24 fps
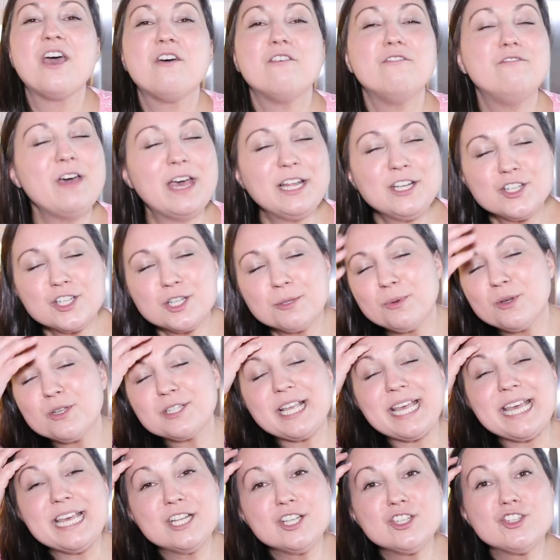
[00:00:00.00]

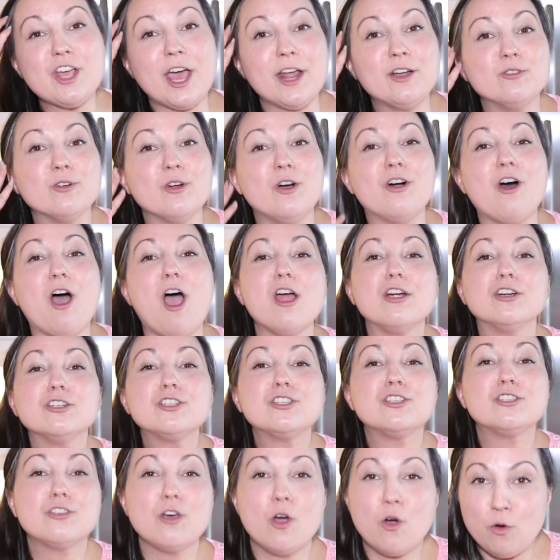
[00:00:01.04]
Vegetables in general are
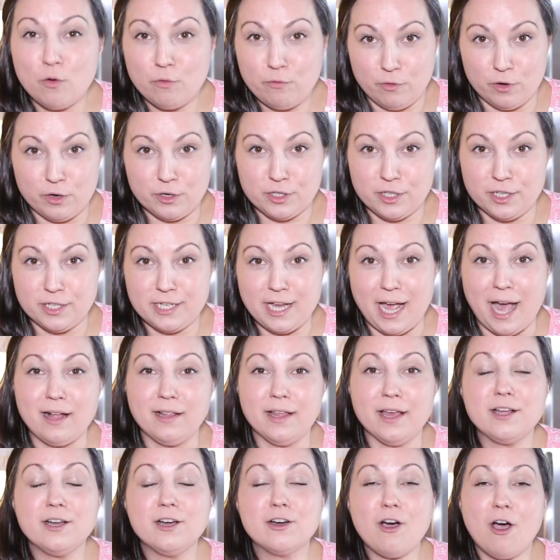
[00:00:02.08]
so versatile,
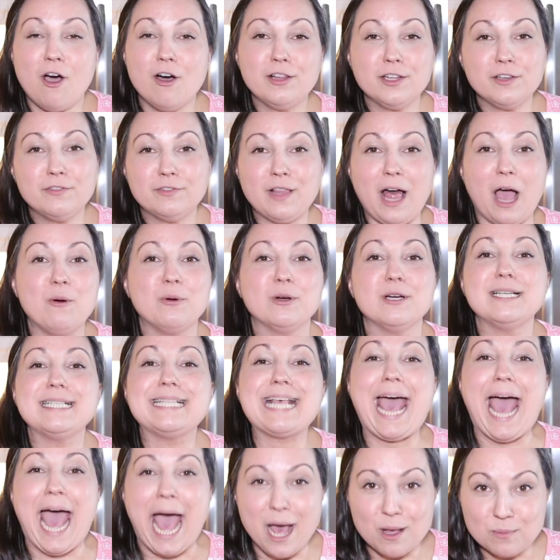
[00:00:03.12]
and cauliflower is
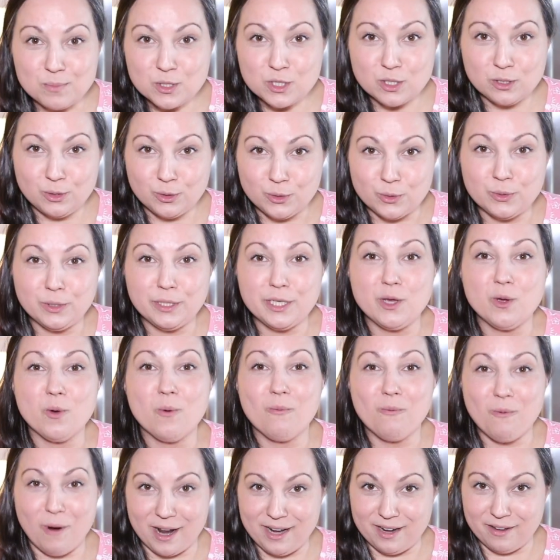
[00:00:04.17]
absolutely
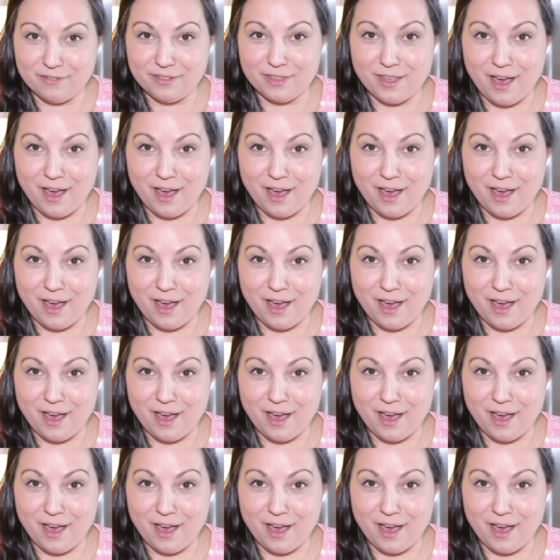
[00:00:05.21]
one of